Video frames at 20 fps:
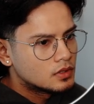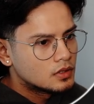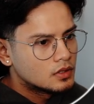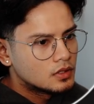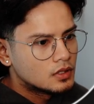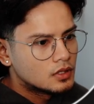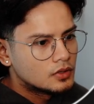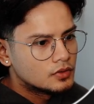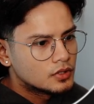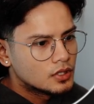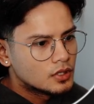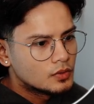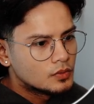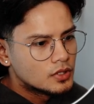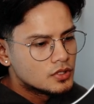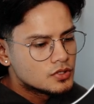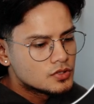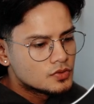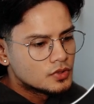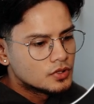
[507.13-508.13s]
don't think
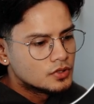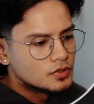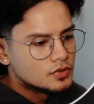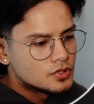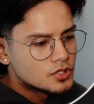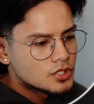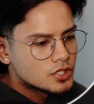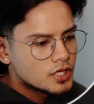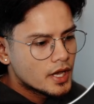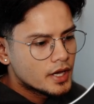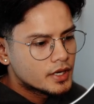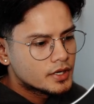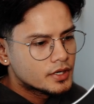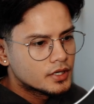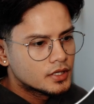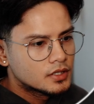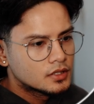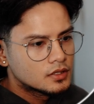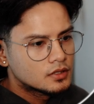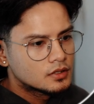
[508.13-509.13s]
we need to reduce
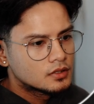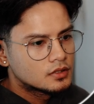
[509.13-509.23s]
chatter.